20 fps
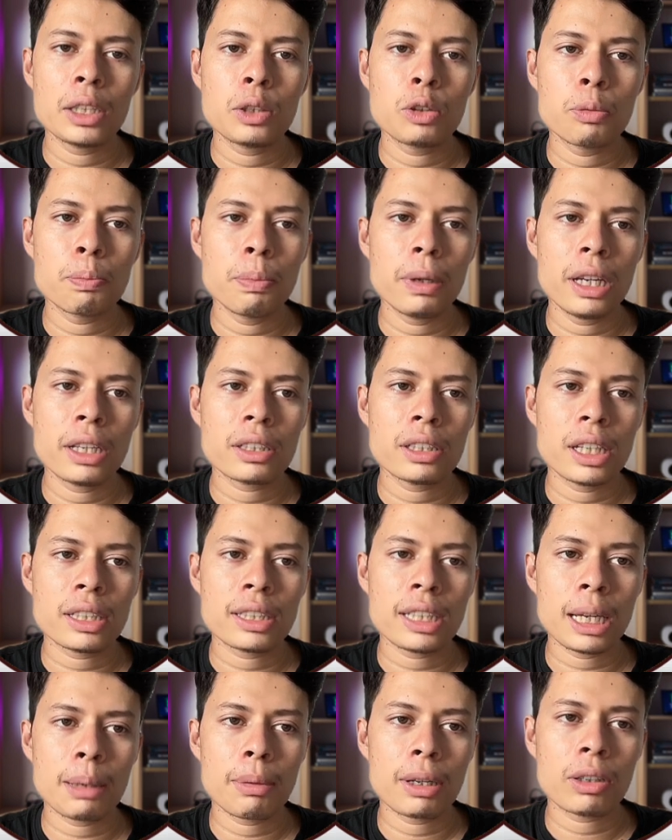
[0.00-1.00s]
to paste the
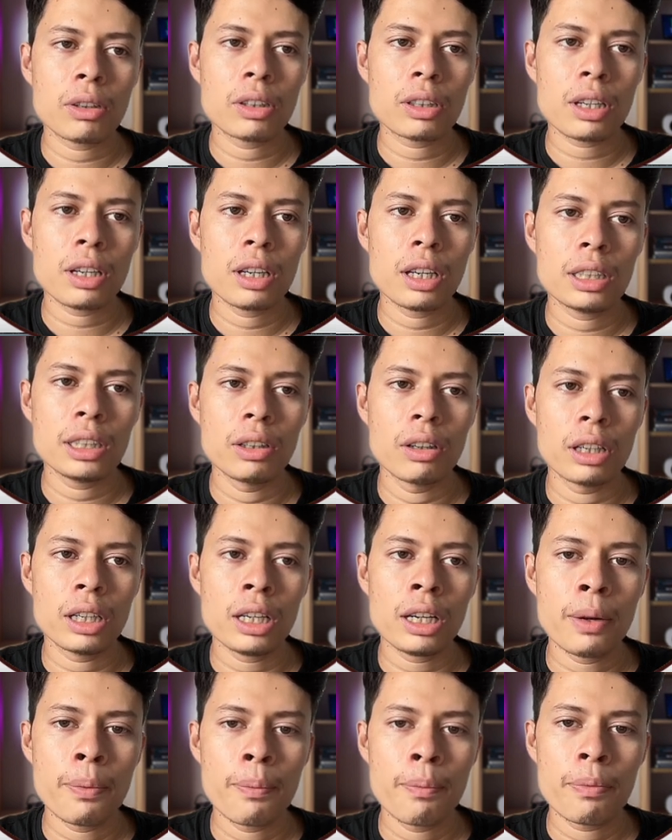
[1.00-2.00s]
server container
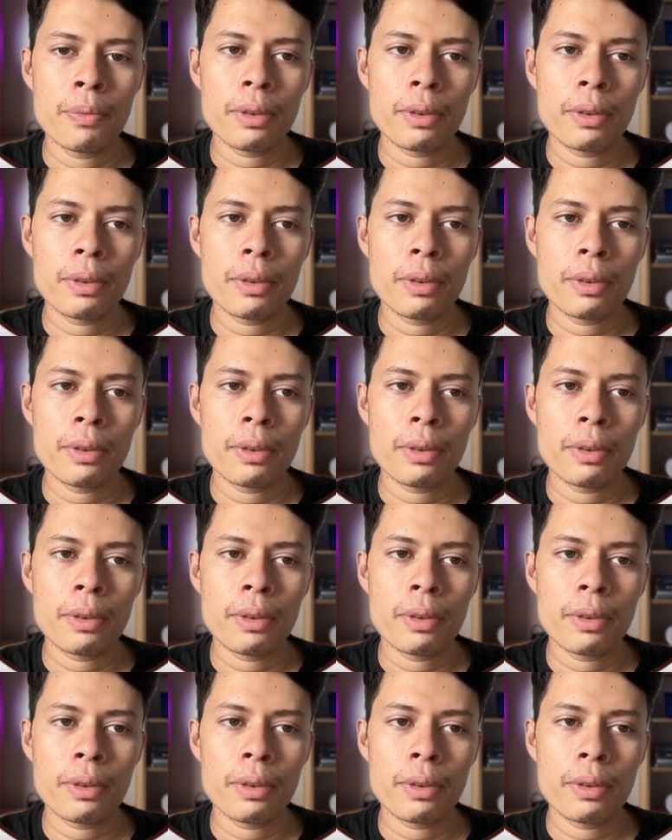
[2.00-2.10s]
url.